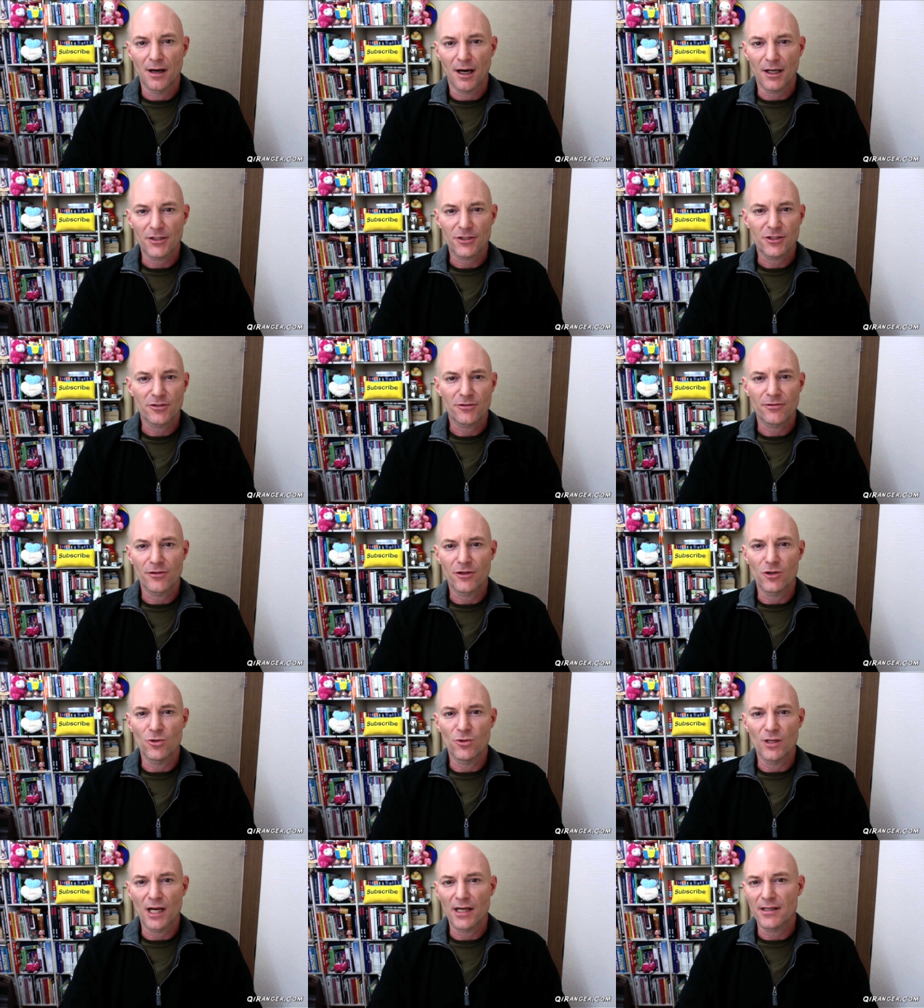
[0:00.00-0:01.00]
ushered the
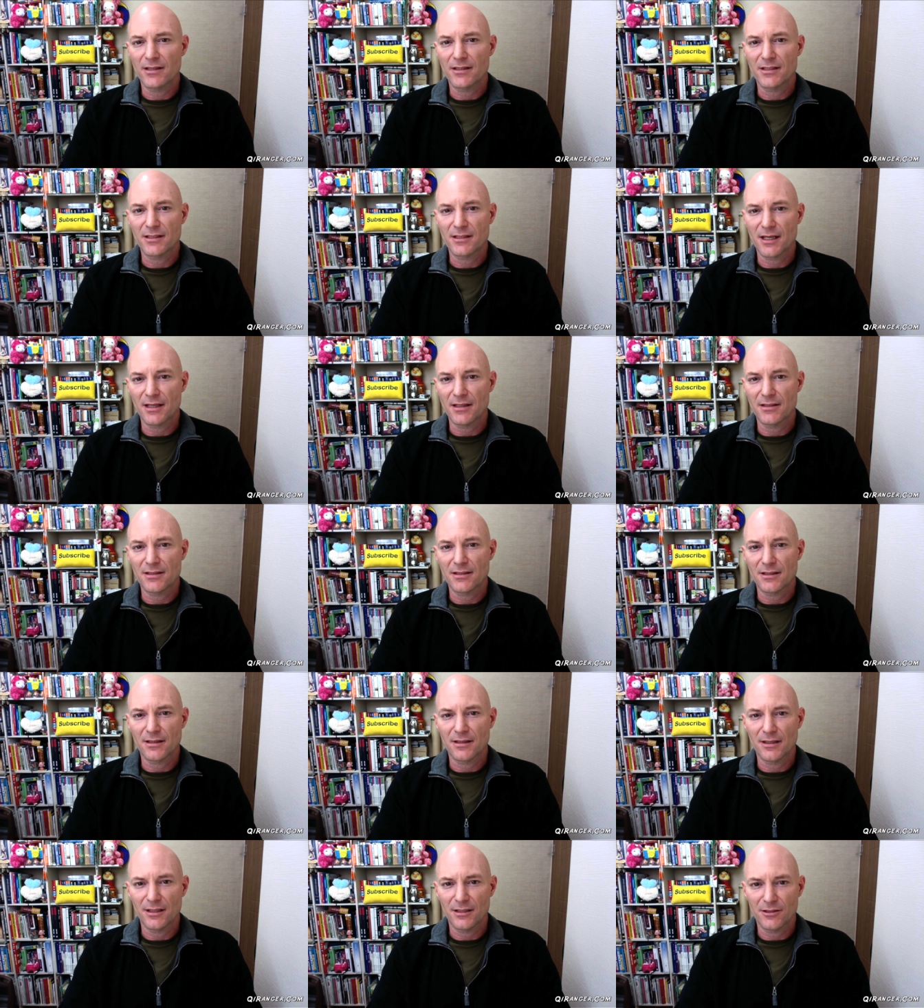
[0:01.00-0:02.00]
United
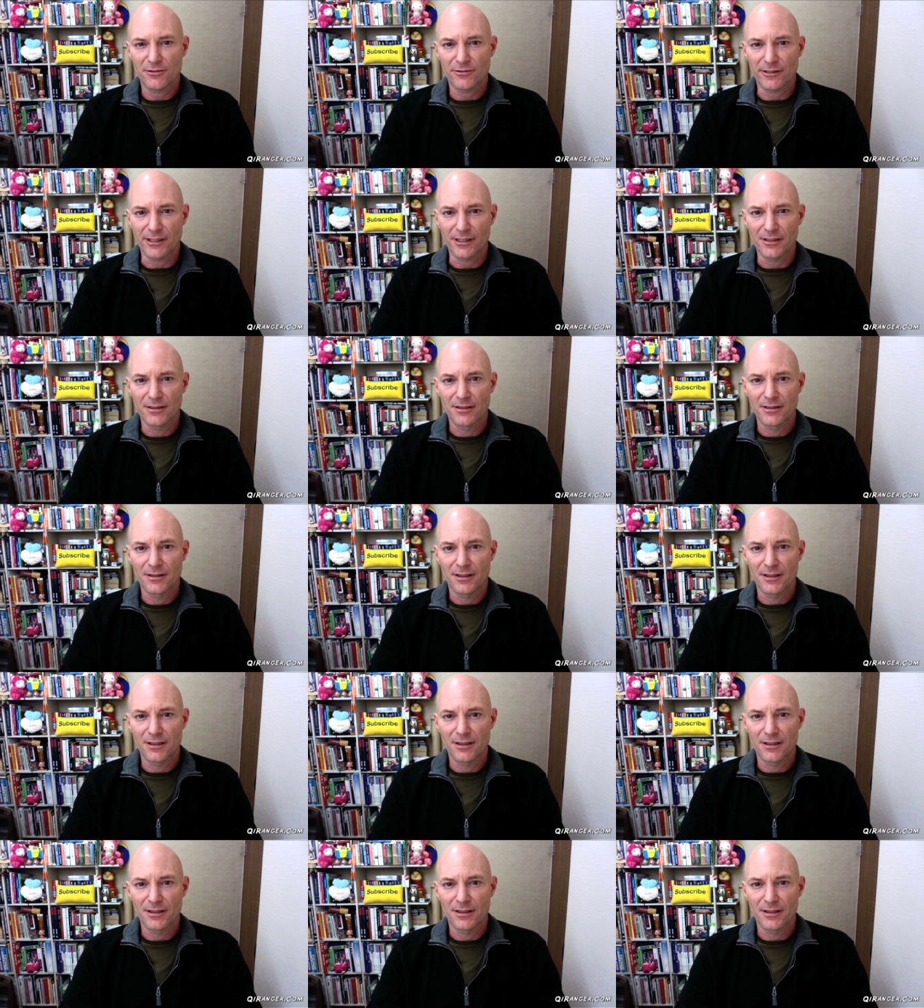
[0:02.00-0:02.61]
States' entry